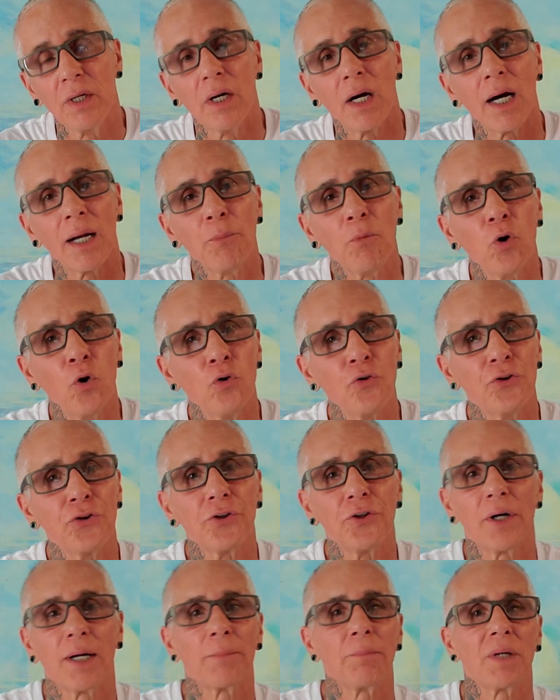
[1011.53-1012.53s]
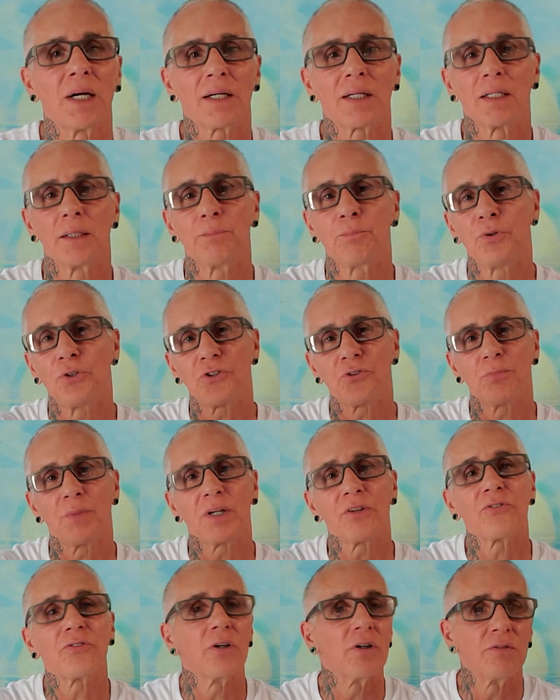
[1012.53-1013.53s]
I'm older. I'm not going to push
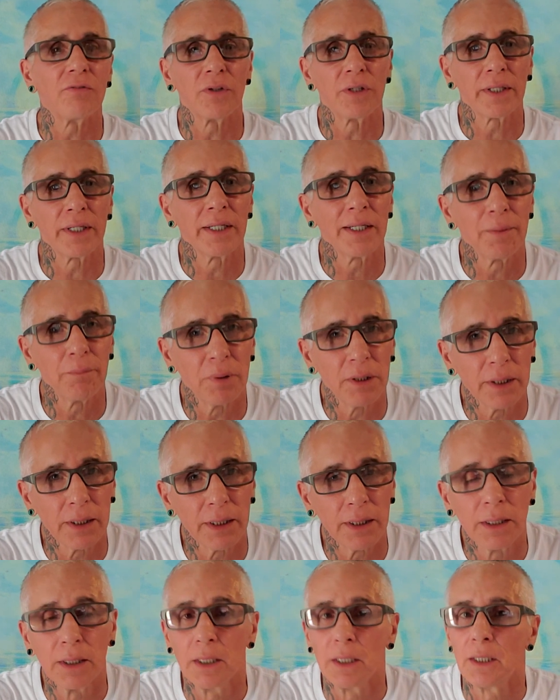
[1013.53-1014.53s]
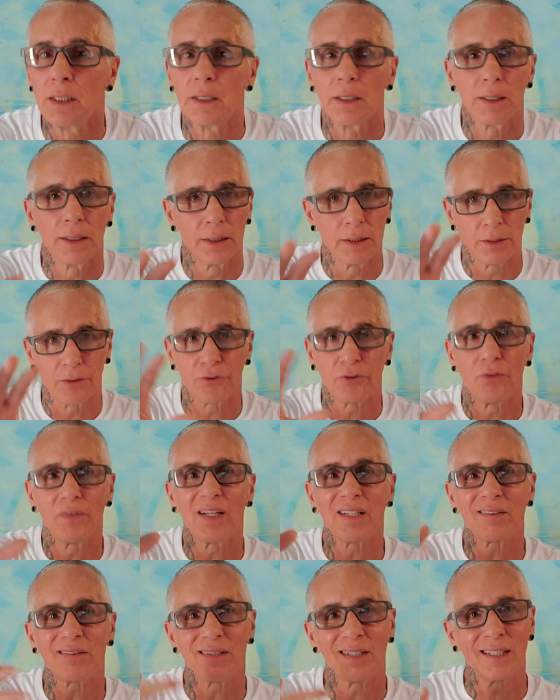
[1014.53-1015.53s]
myself on anybody. So
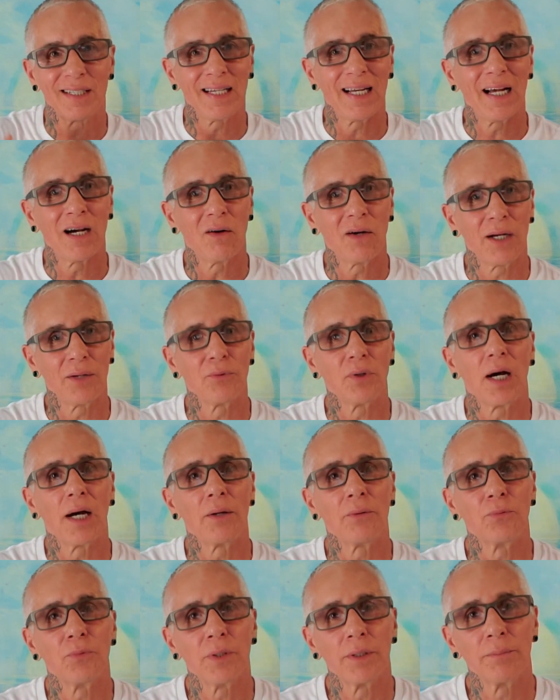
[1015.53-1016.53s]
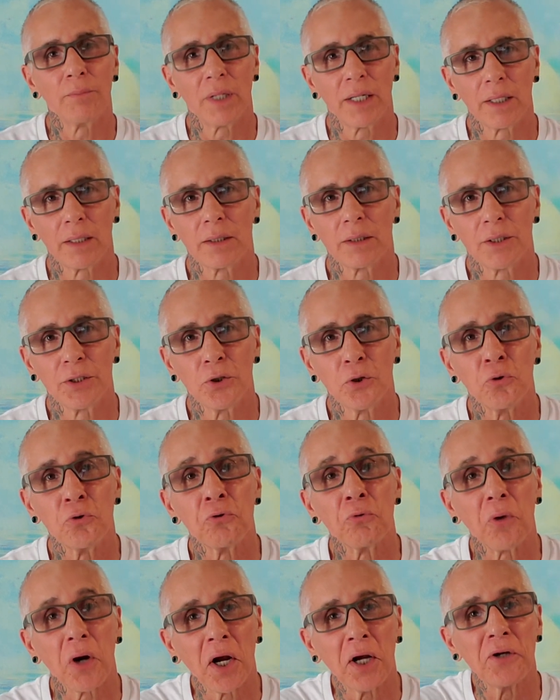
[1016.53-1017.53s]
that's kind of how I run my
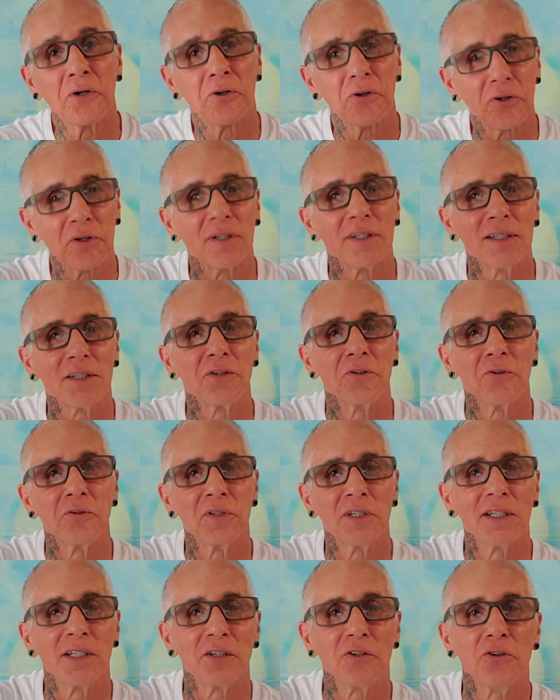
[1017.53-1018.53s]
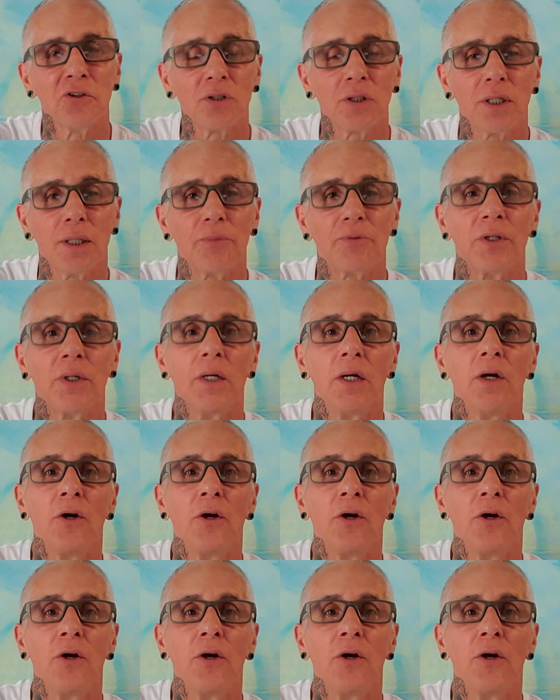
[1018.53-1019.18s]
Grindr or getting hookups.